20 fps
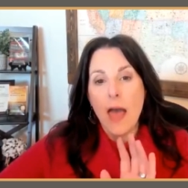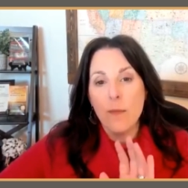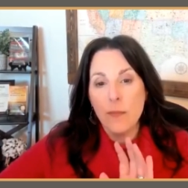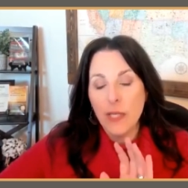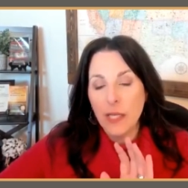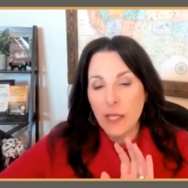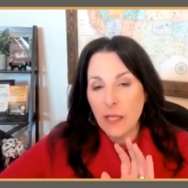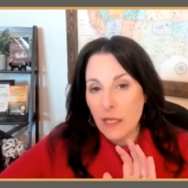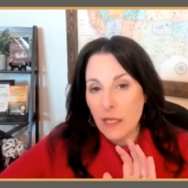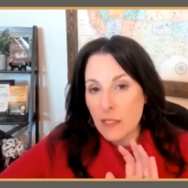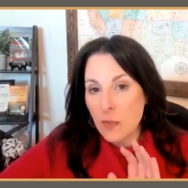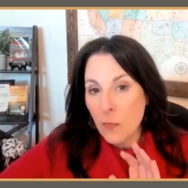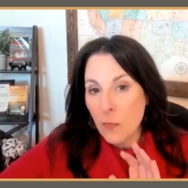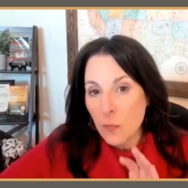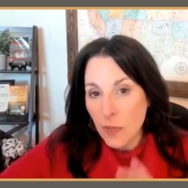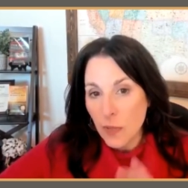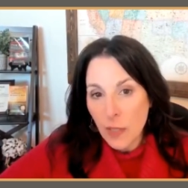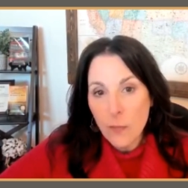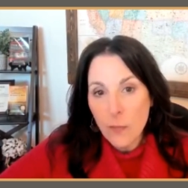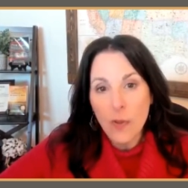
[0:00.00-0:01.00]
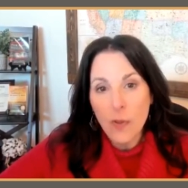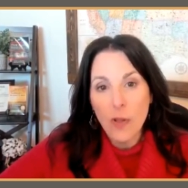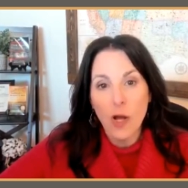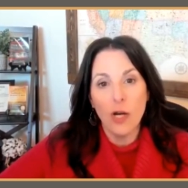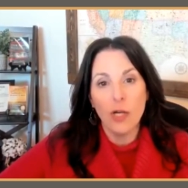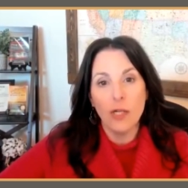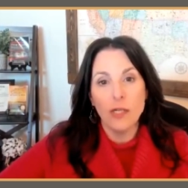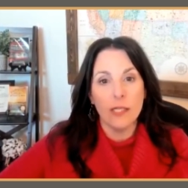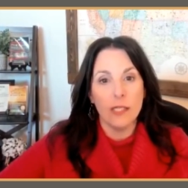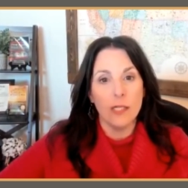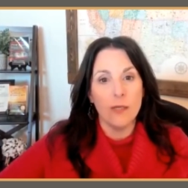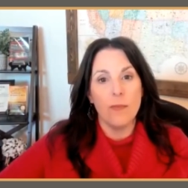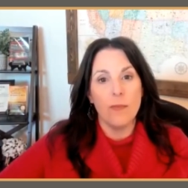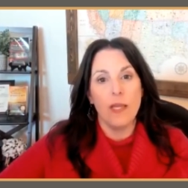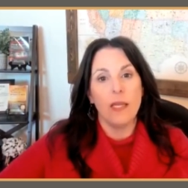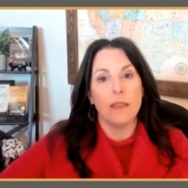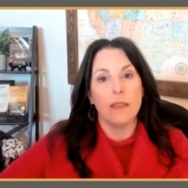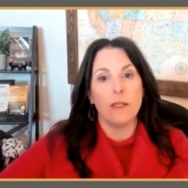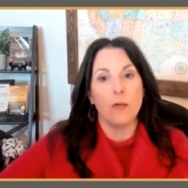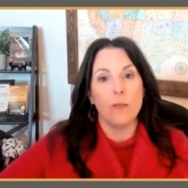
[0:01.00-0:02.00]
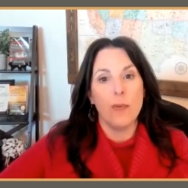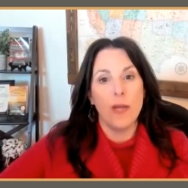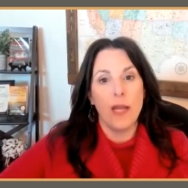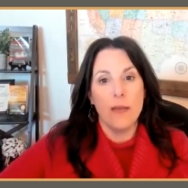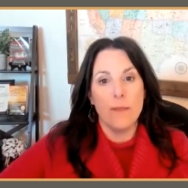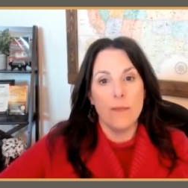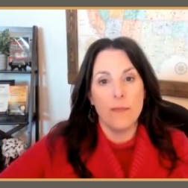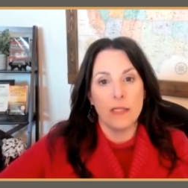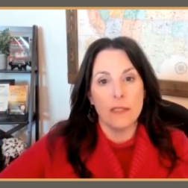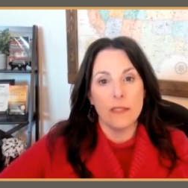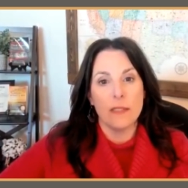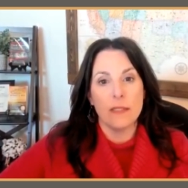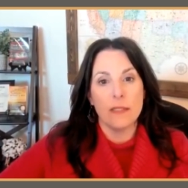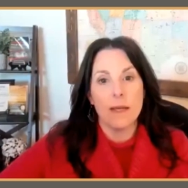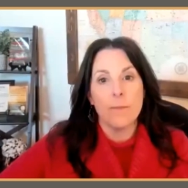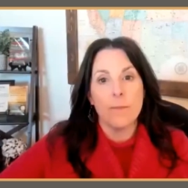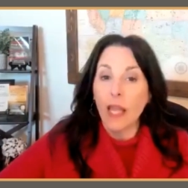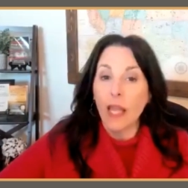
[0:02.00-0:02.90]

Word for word: because people aren't going to make their payments.